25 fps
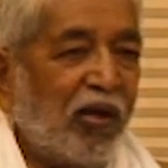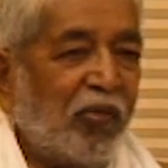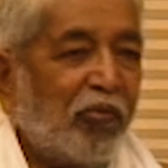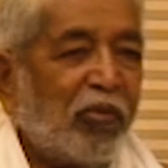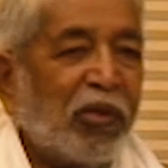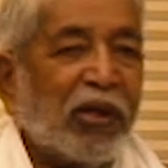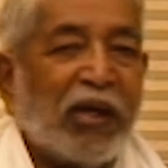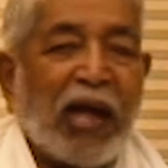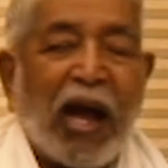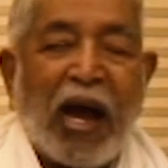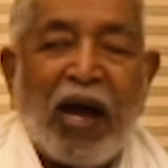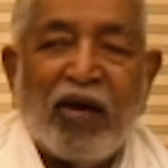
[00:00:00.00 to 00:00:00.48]

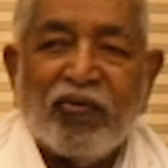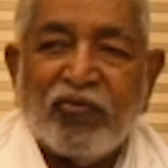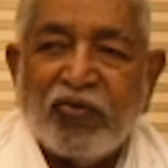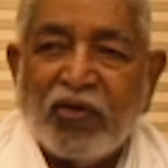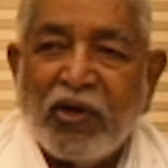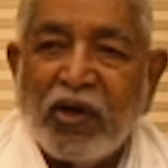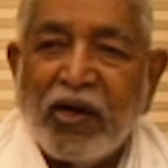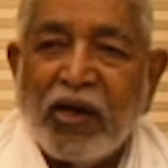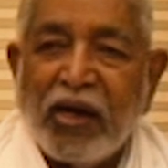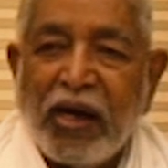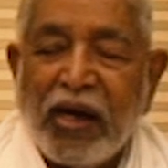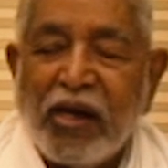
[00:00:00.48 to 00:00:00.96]
But
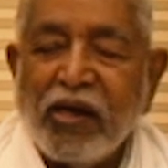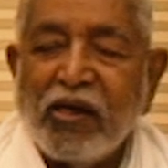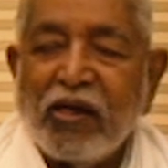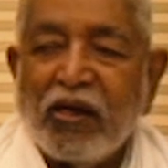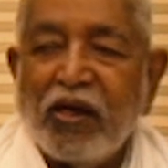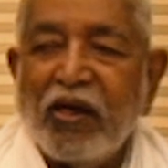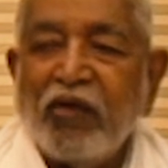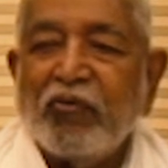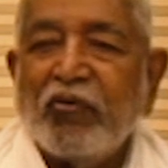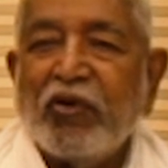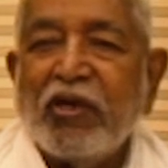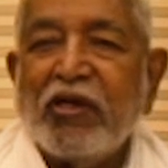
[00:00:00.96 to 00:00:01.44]
after 8,
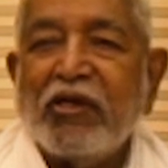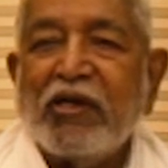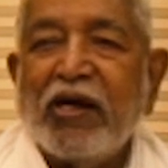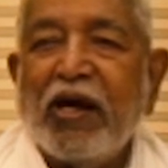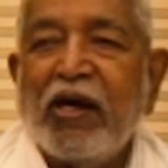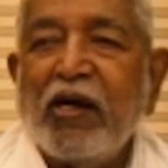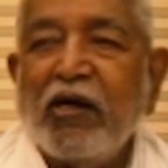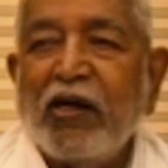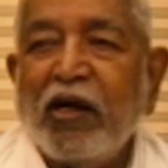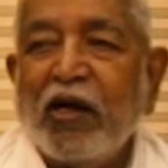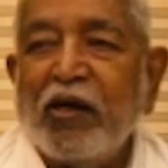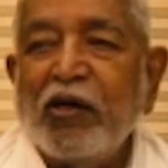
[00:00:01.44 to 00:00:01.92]
if the
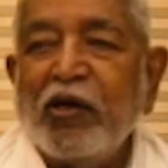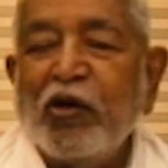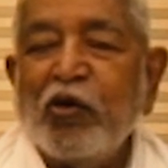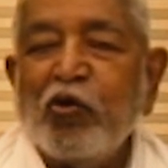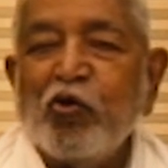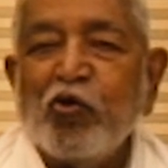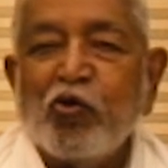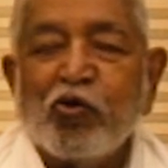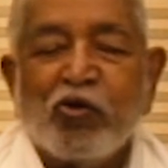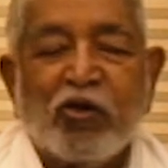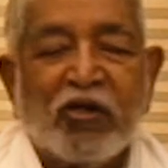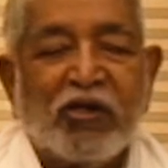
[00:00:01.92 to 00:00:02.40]
child
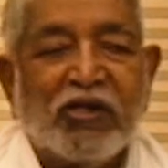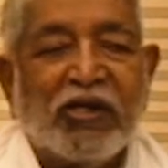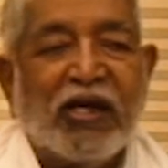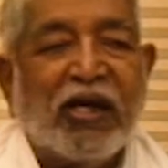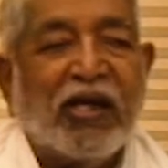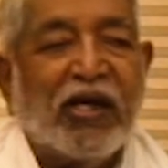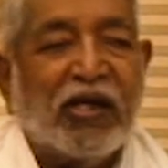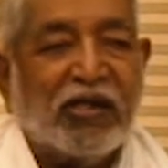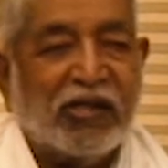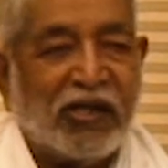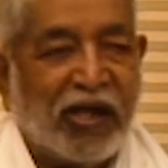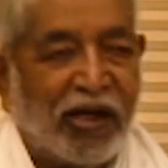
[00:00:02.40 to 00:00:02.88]
continues to
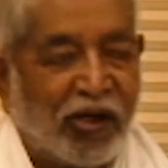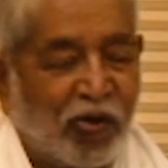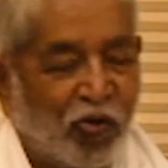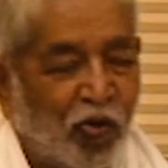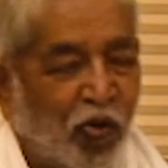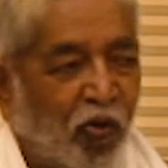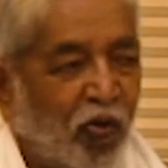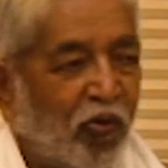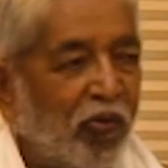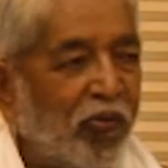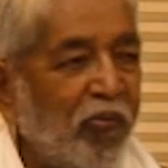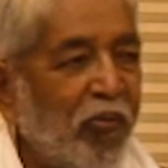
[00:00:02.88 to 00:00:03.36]
say, yes, I
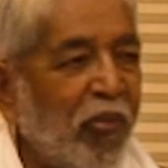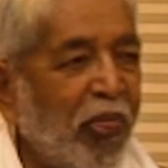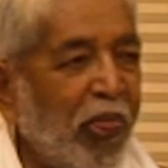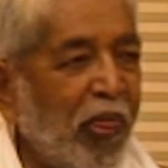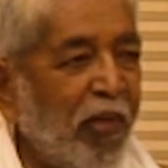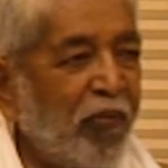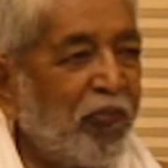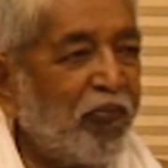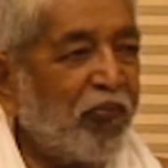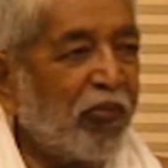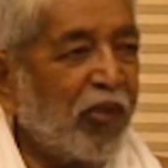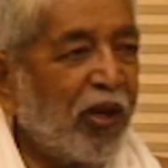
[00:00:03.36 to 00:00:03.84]
know,
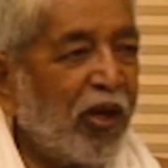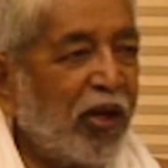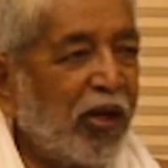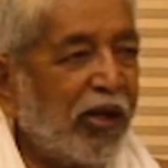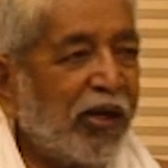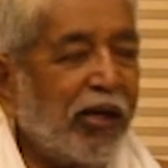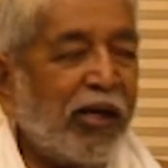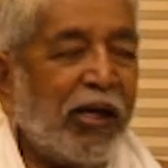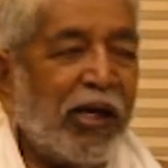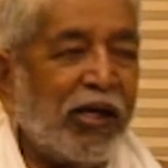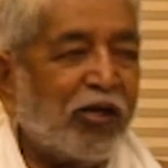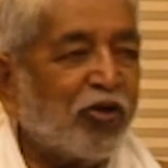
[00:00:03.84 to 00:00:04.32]

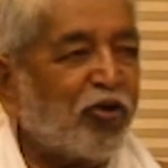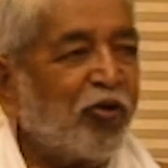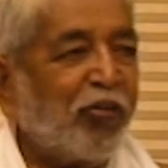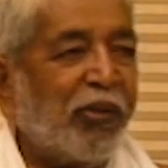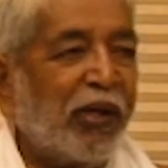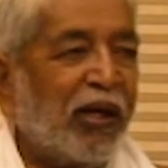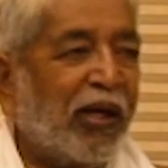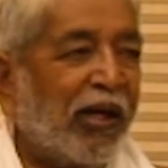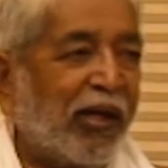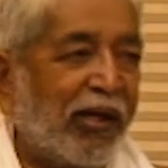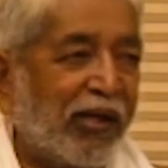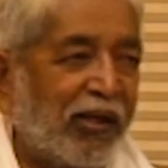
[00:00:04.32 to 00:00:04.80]
he has to
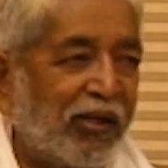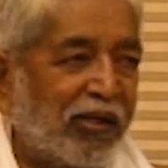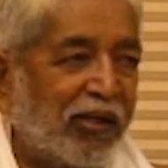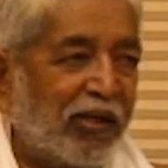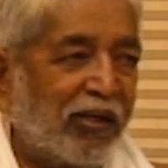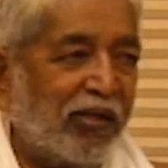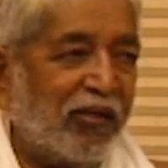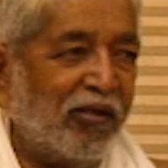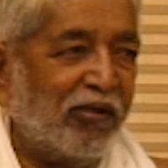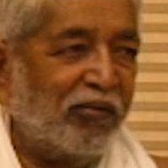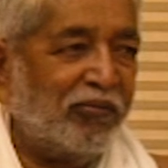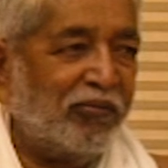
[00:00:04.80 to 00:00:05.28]
be corrected.